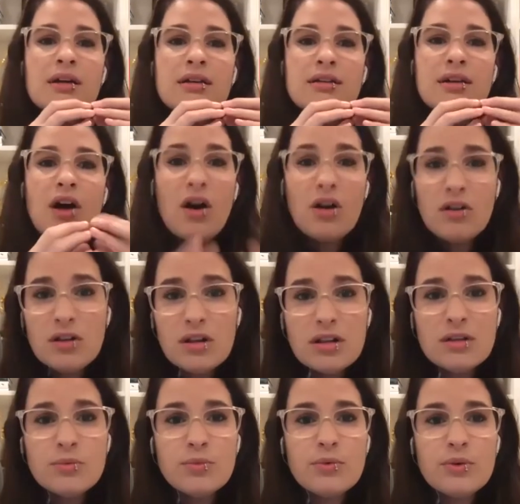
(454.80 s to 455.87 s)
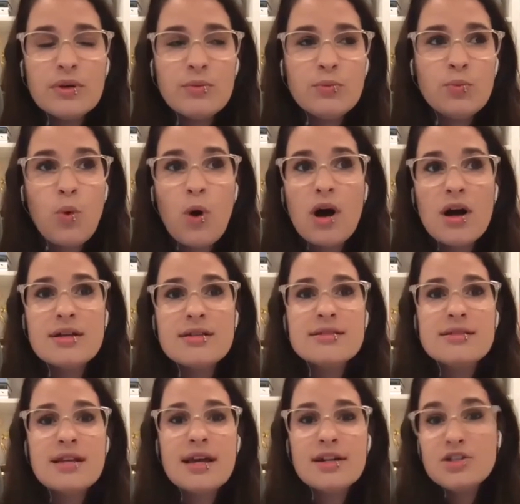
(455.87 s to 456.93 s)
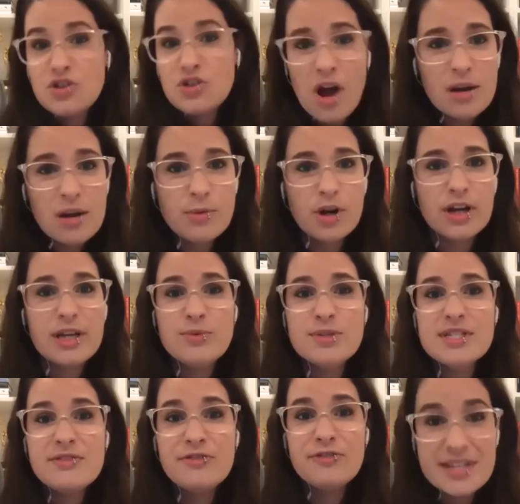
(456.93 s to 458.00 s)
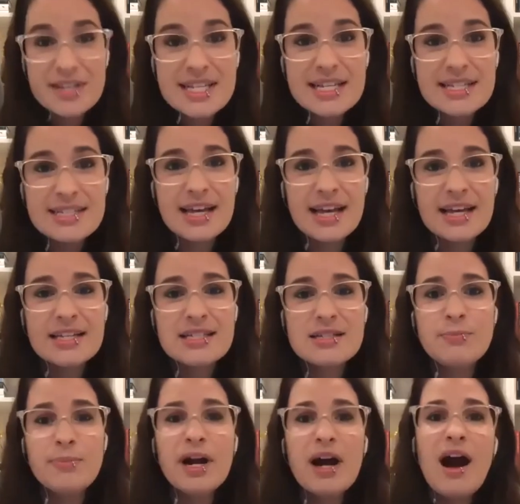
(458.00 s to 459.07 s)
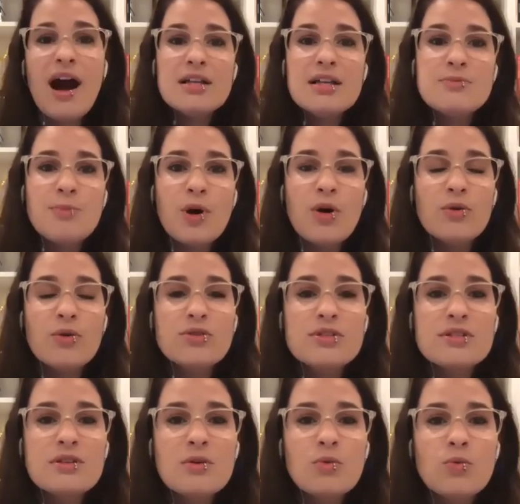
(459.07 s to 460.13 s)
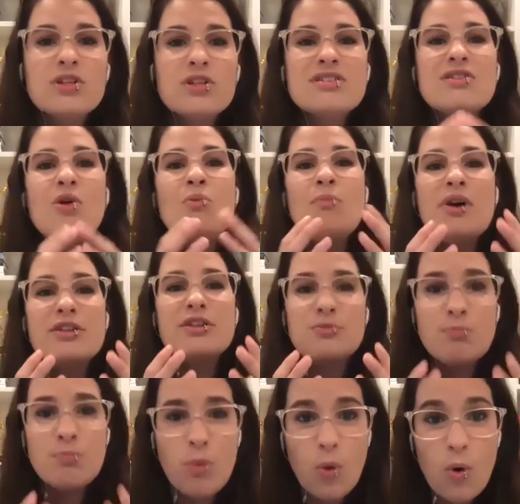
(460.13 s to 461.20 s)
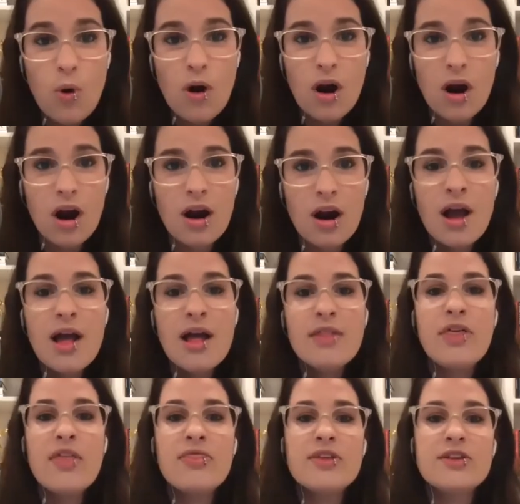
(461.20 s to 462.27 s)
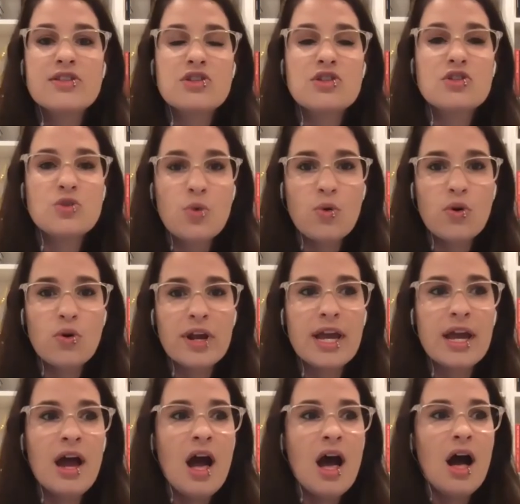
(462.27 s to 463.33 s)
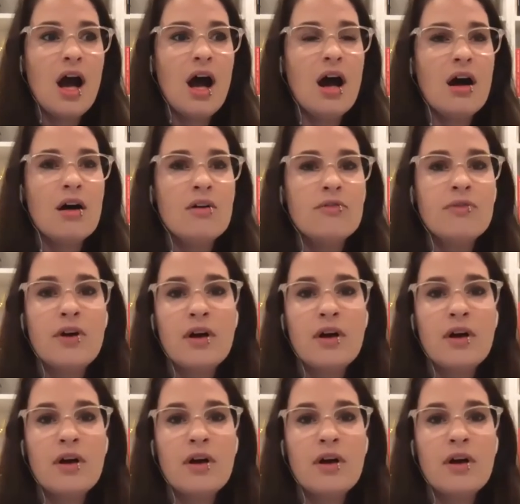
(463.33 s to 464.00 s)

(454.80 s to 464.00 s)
Carl was an astronomer. He was a physicist, but Cosmos was so much more than the story of